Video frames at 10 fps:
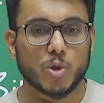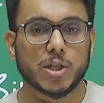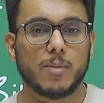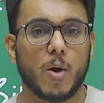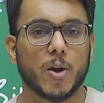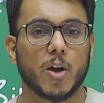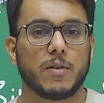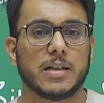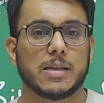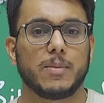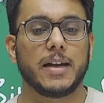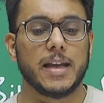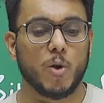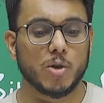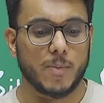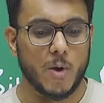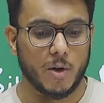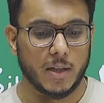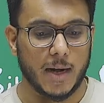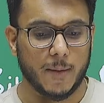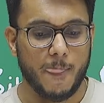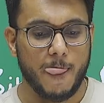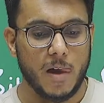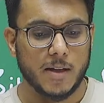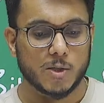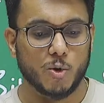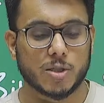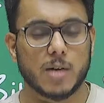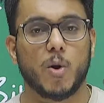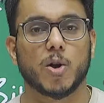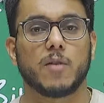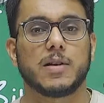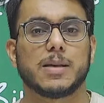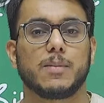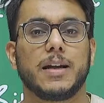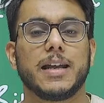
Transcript: model of disability goes beyond that. Social model of disability